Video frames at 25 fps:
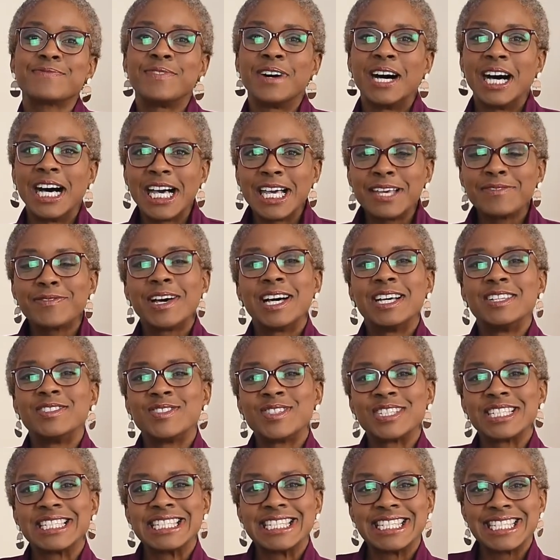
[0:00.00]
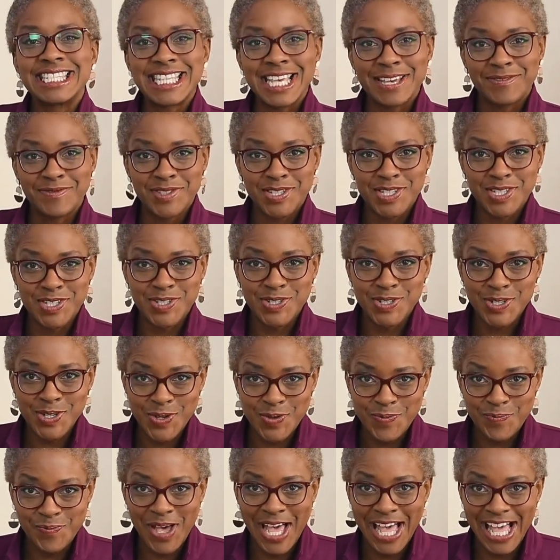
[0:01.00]

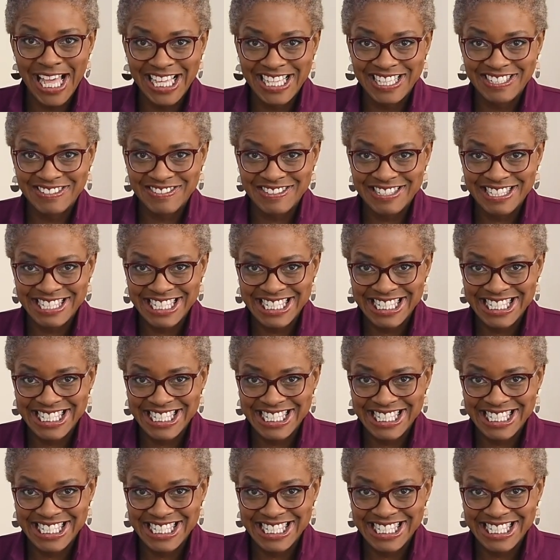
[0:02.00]
£572.